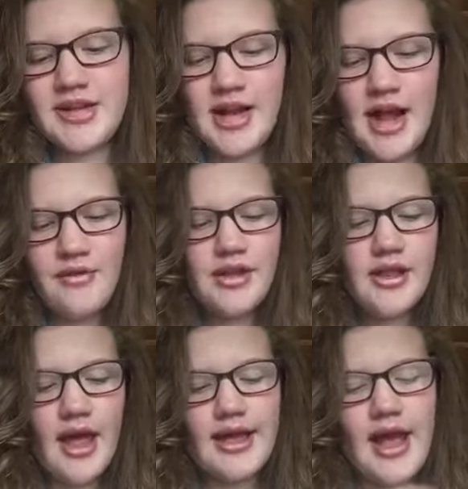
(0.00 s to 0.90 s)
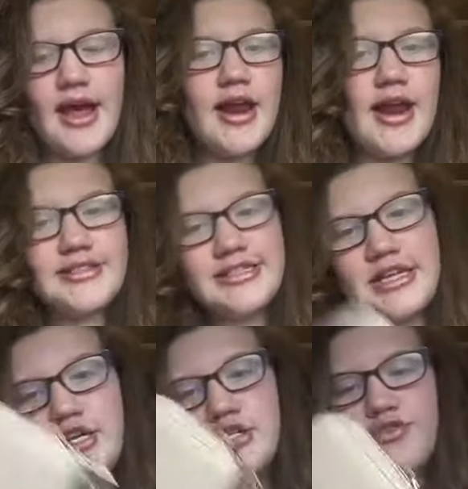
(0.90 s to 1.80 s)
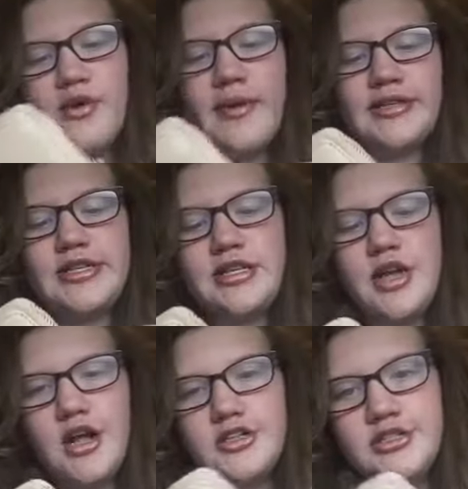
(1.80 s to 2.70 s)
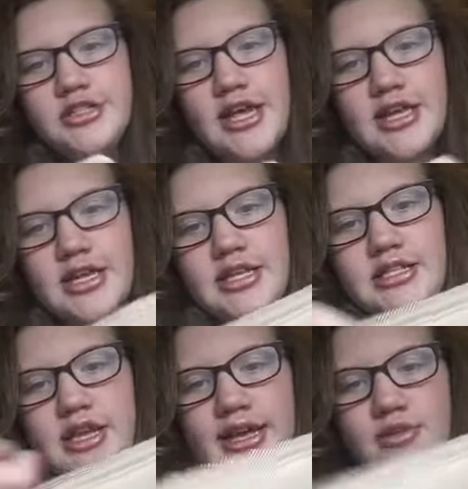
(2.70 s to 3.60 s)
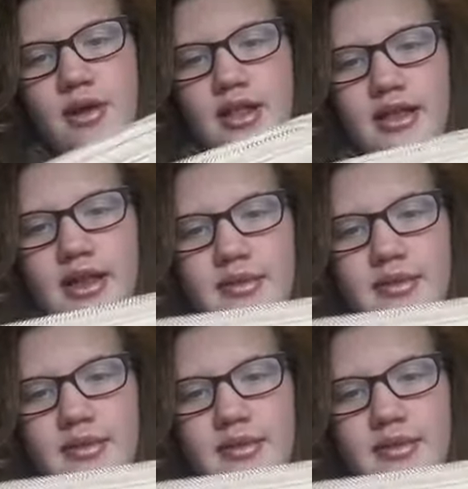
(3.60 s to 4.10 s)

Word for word: yeah, I really like it. I got it at Sears for about $10 and it's a nice wallet.